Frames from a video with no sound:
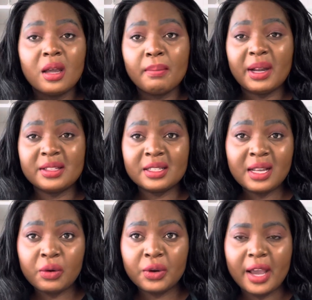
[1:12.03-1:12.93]
But is it
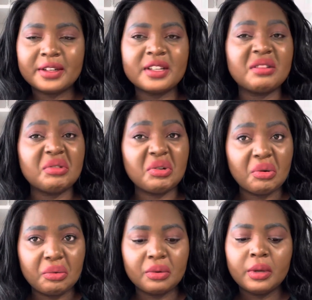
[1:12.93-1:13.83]
a good idea?
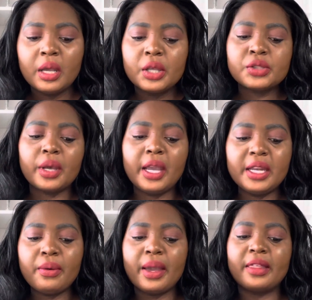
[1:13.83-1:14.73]
No. So
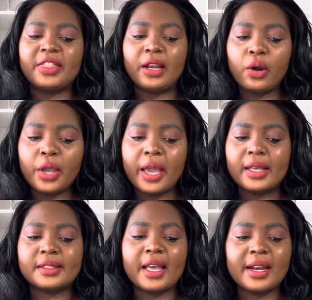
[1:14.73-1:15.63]
anyway, the
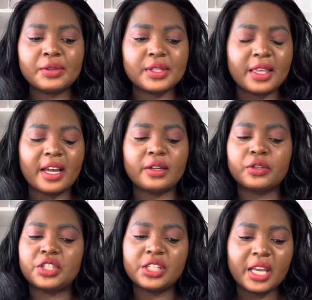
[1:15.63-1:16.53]
lawyers, they are now saying that, no,
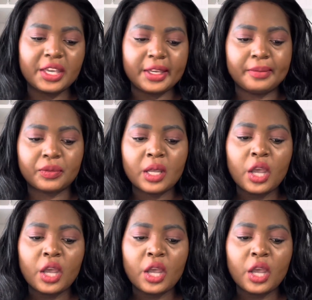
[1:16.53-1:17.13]
DAE,